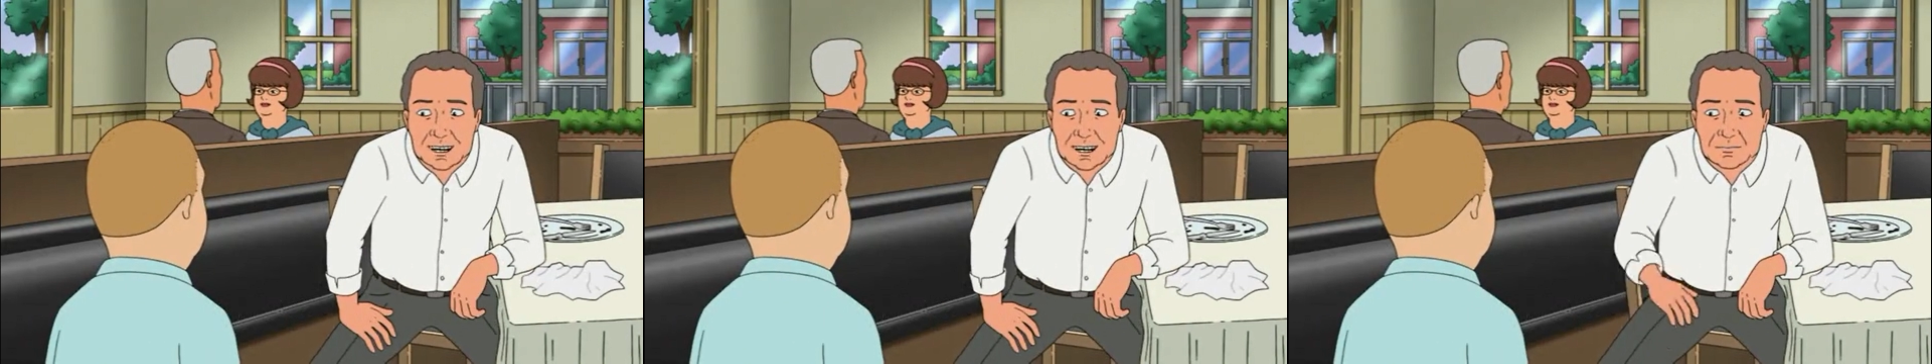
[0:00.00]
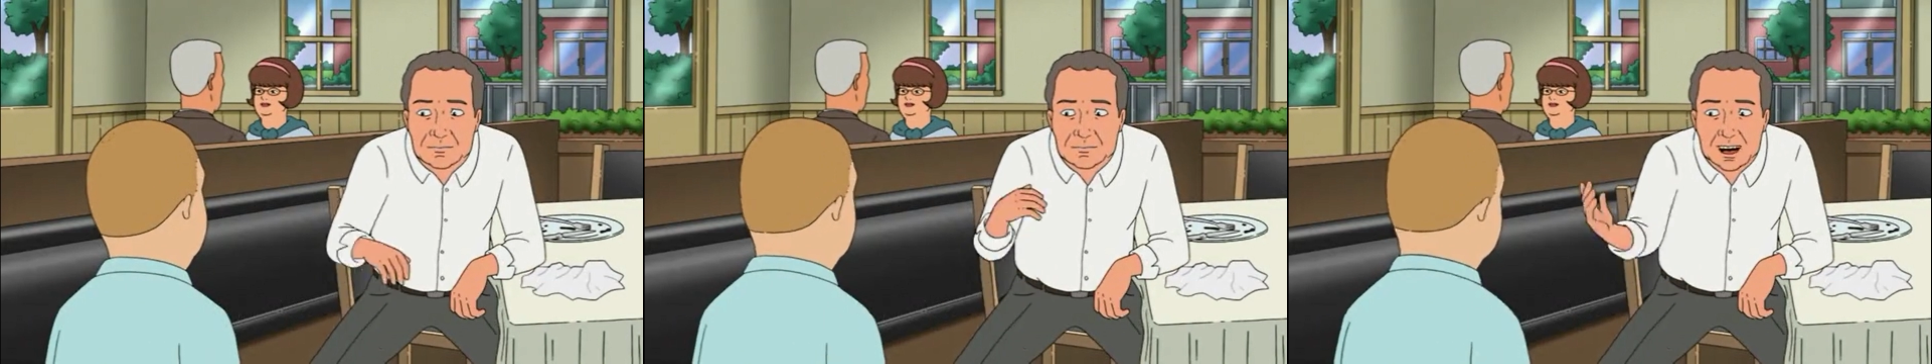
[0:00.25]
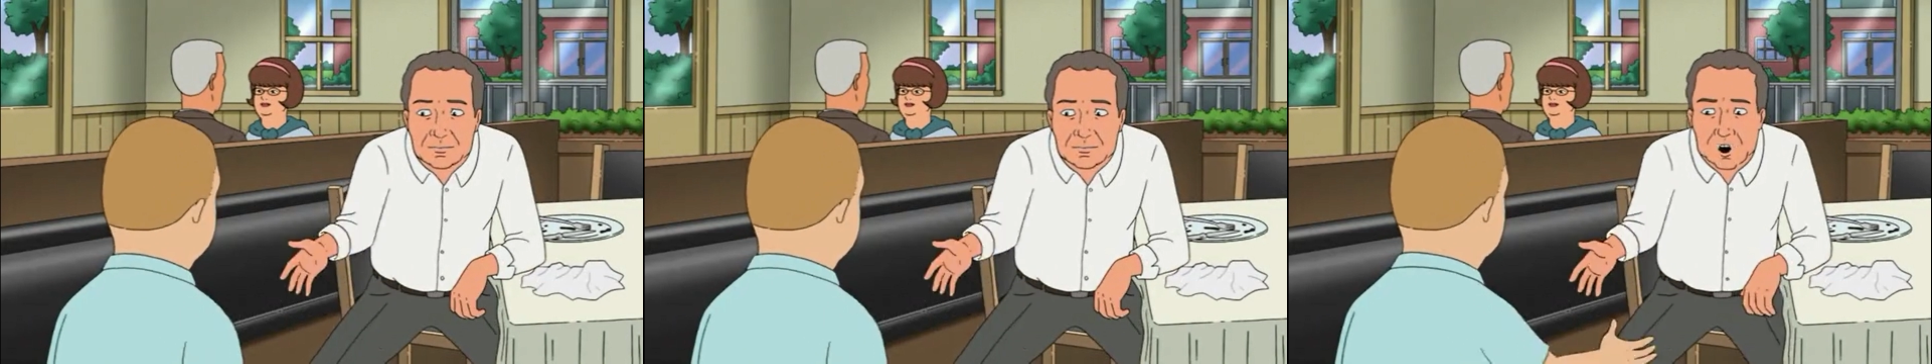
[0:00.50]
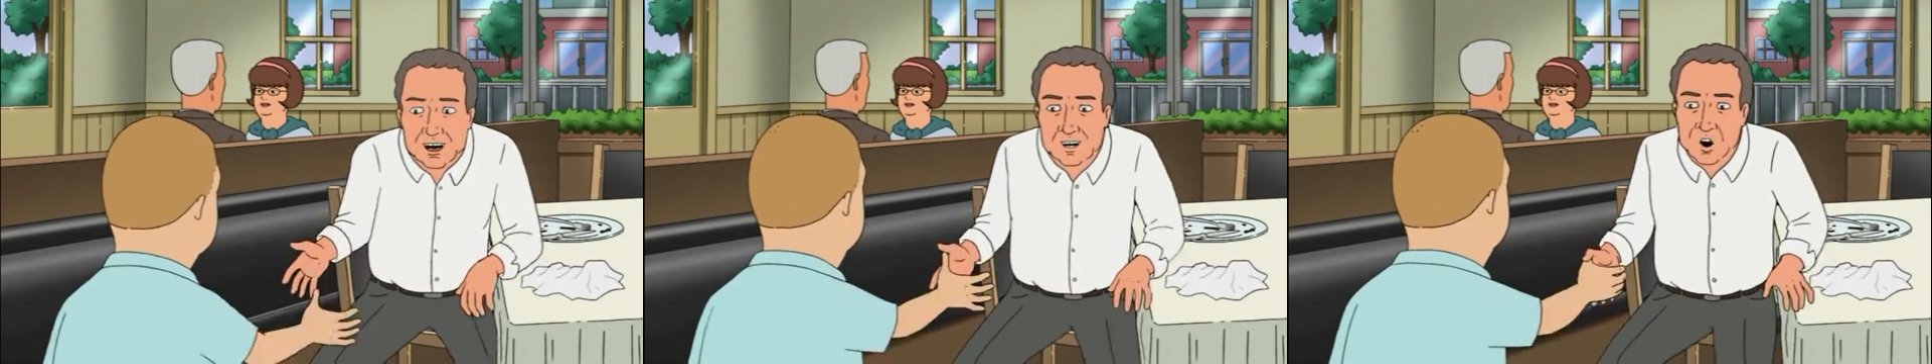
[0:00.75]
science,
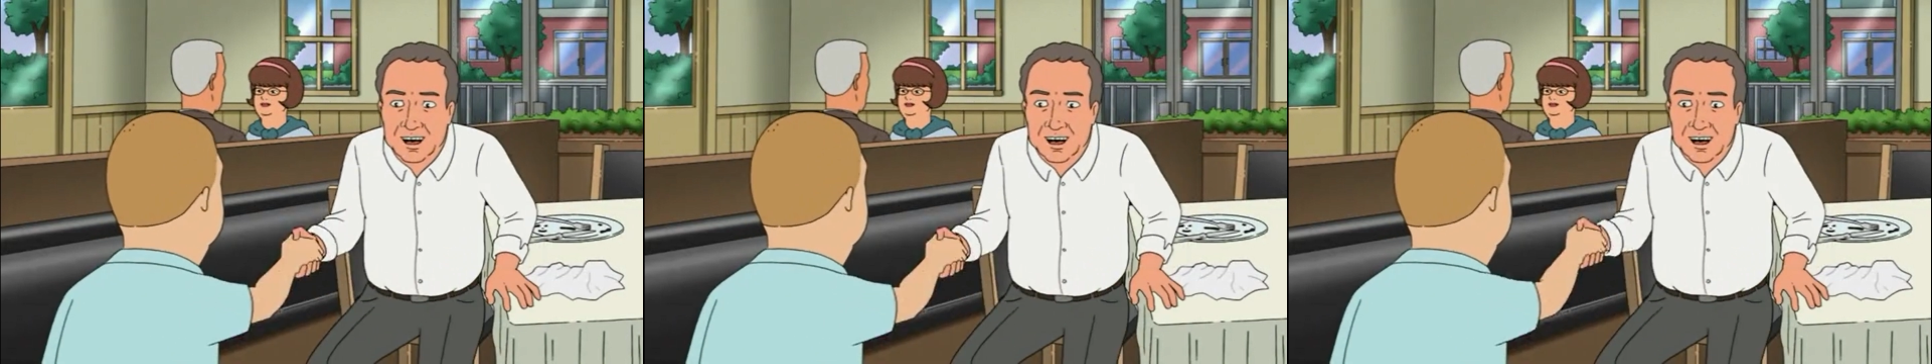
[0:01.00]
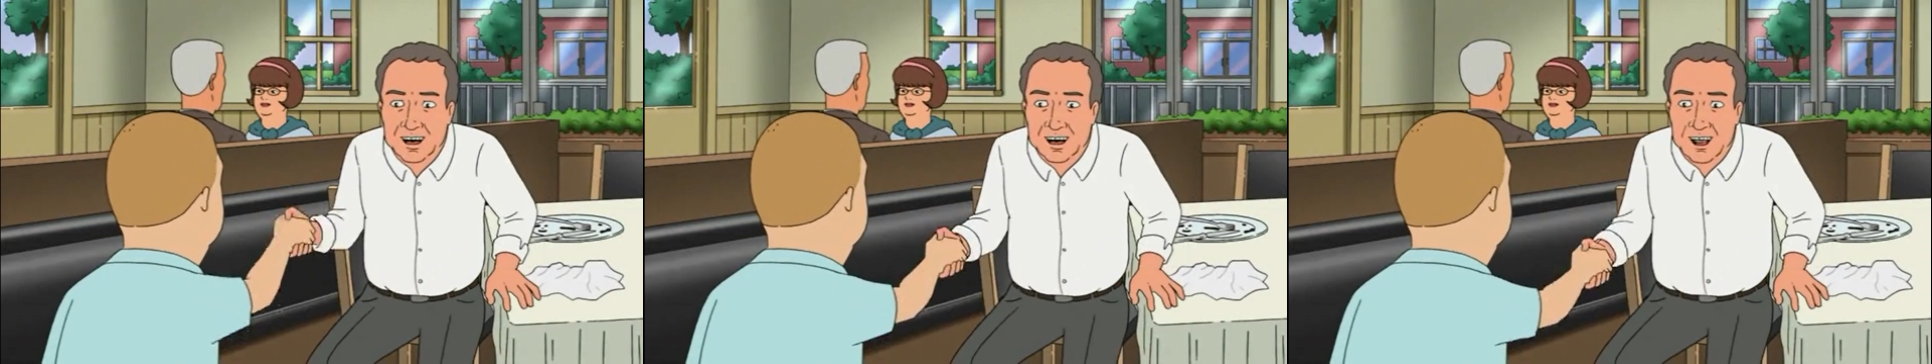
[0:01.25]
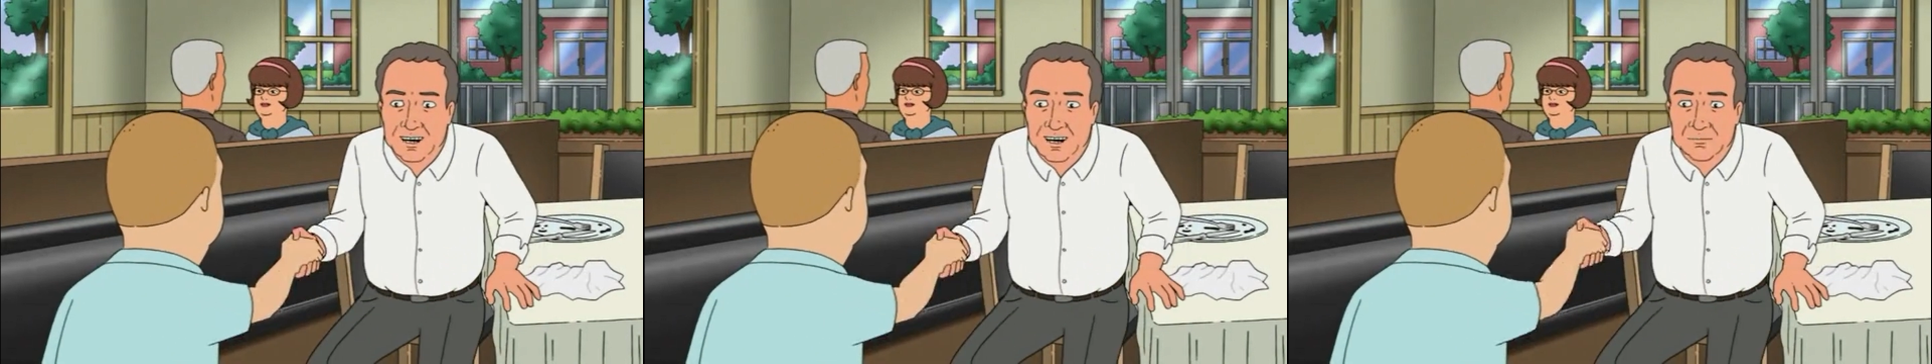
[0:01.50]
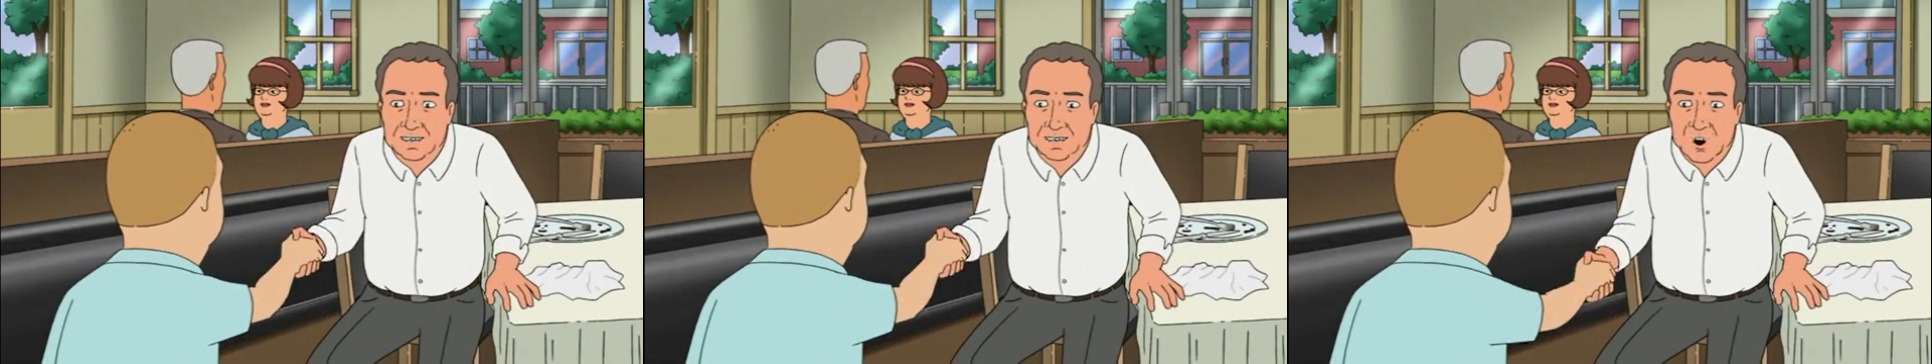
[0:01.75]
and this guy invites
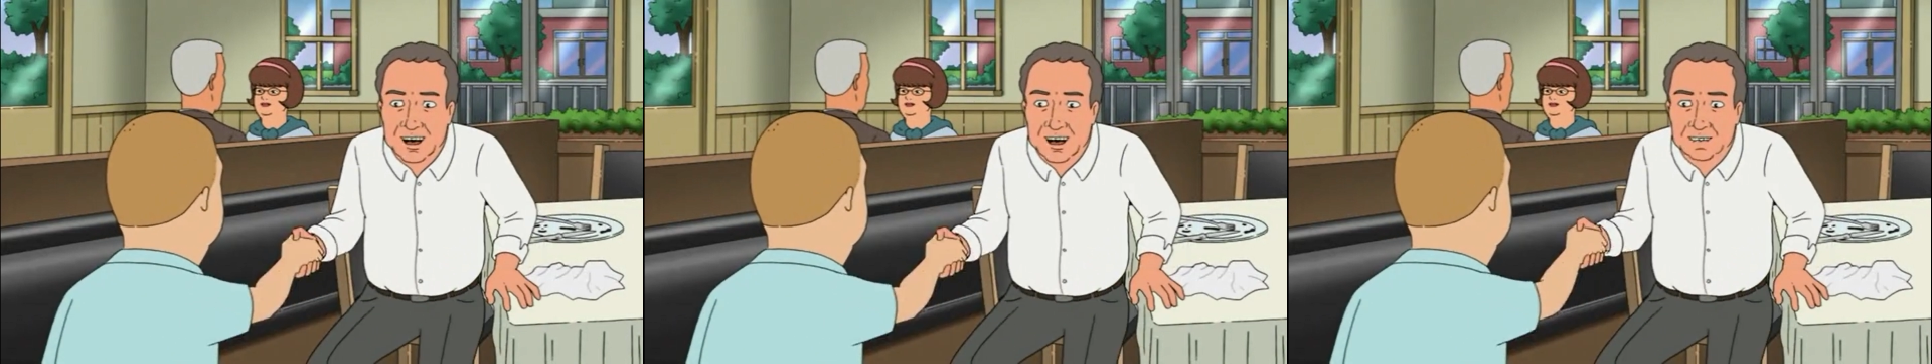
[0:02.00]
Bobby to